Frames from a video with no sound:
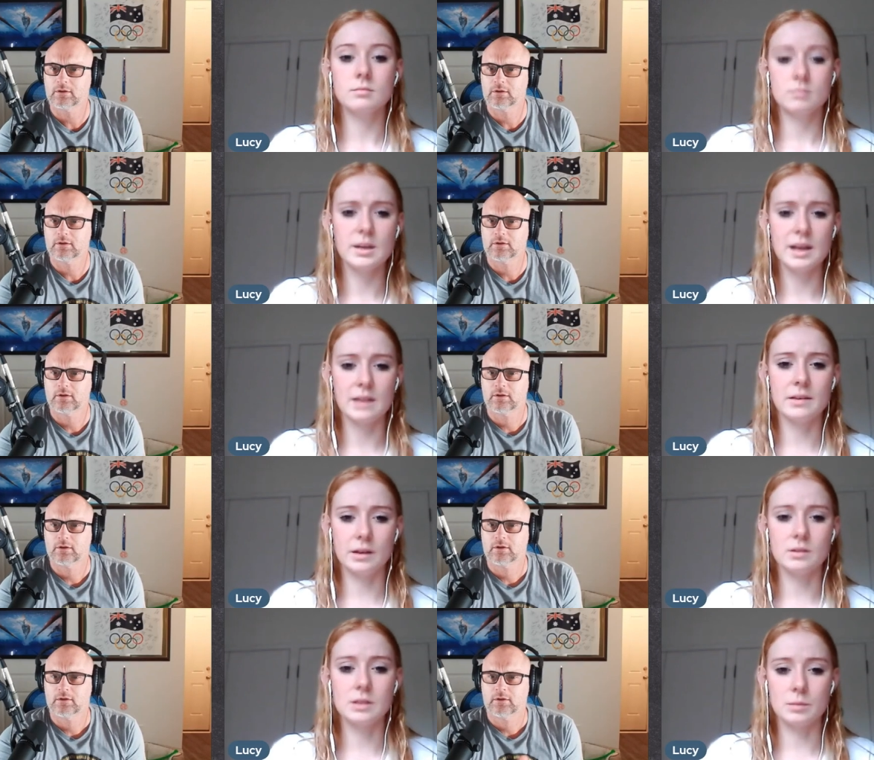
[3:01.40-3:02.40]
Speaker 1: Yeah, I think it
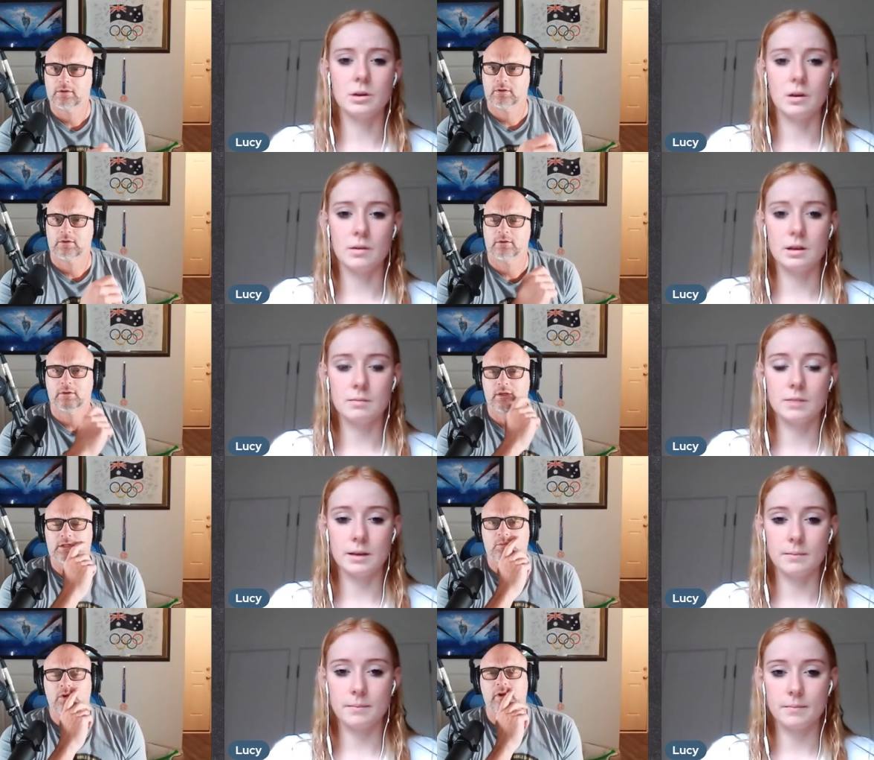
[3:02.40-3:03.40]
was somewhere around there.
Speaker 2: Yeah, yep.
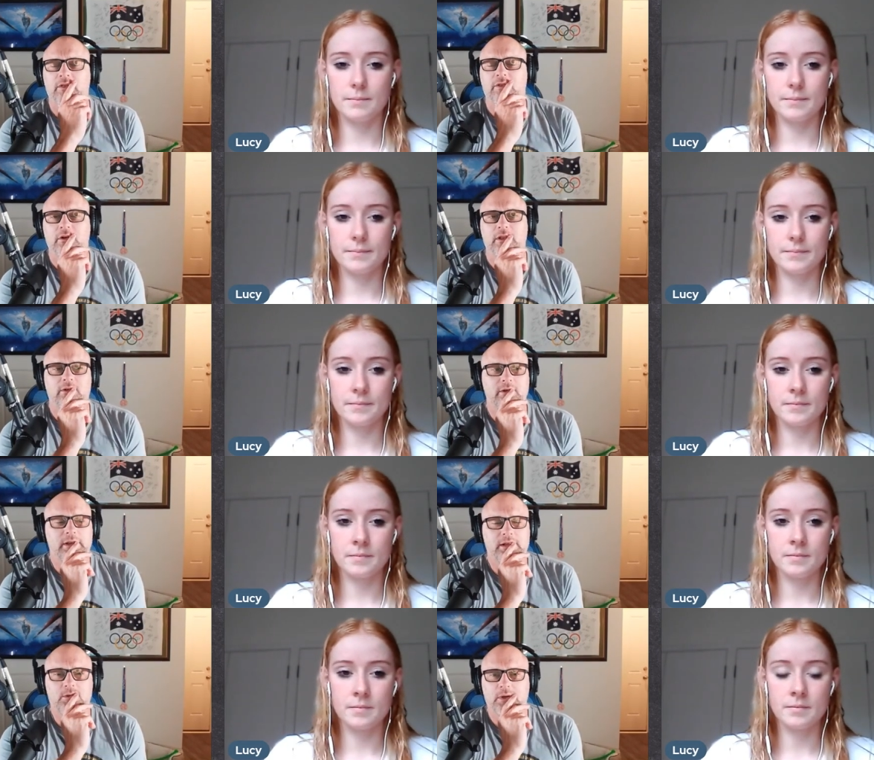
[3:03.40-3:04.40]
Somewhere around thirty-three.
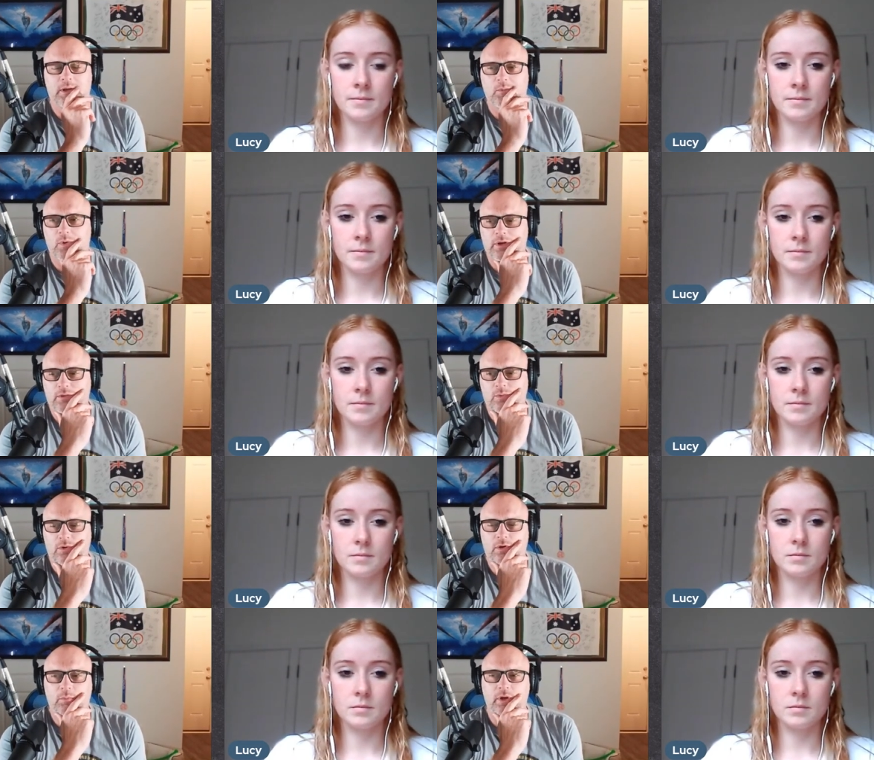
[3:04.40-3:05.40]
And you were number one in the
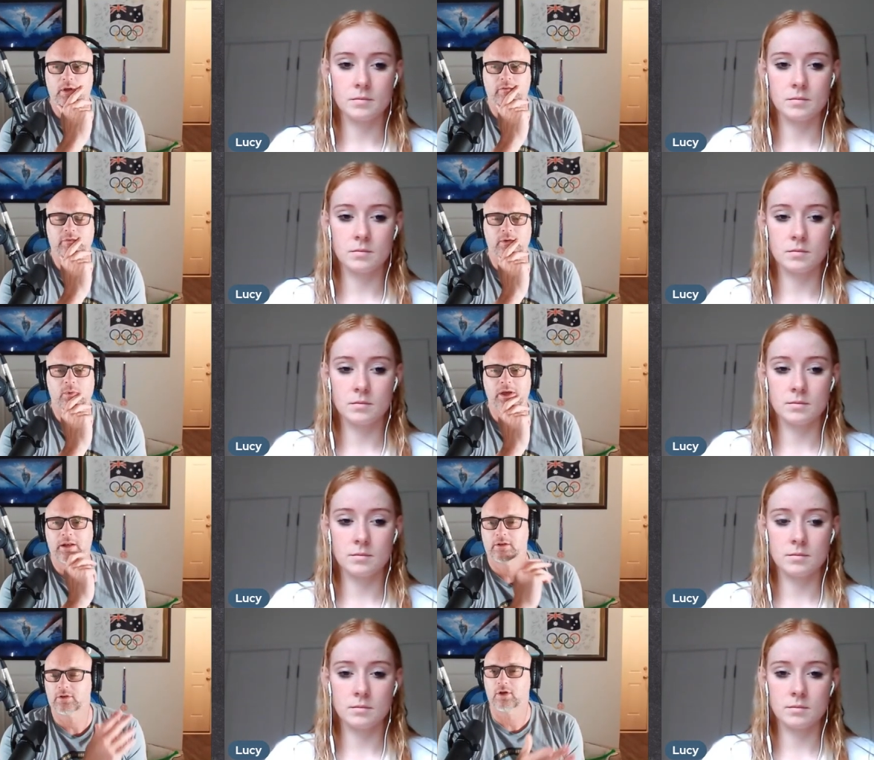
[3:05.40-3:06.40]
world by a fair way. And
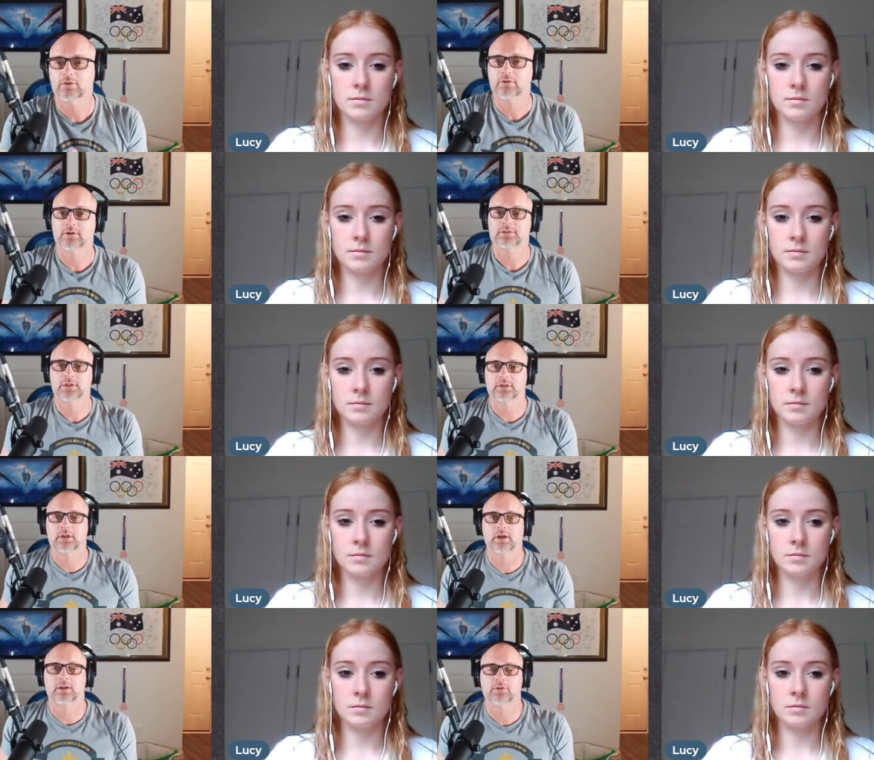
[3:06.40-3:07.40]
I told her, I said,
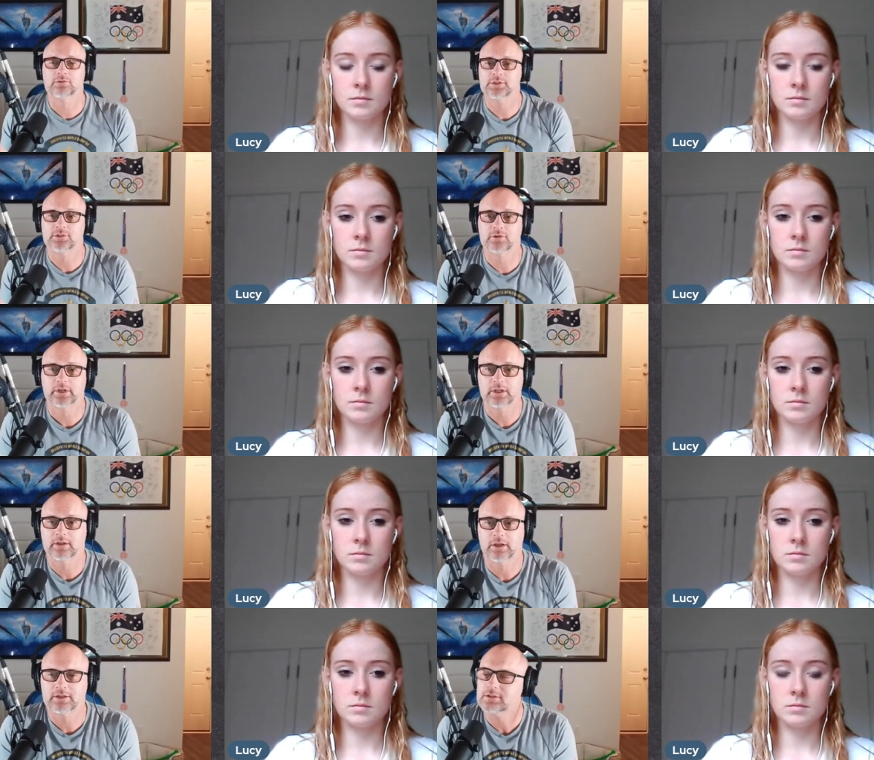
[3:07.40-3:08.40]
uh, Lucy Dring.
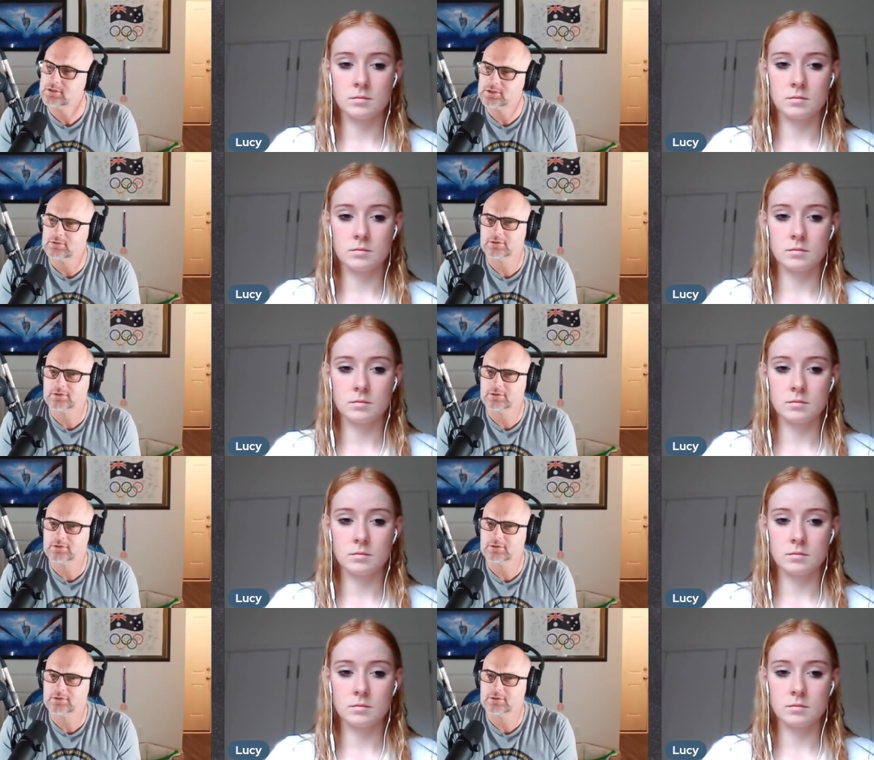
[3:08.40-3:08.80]
And, and she was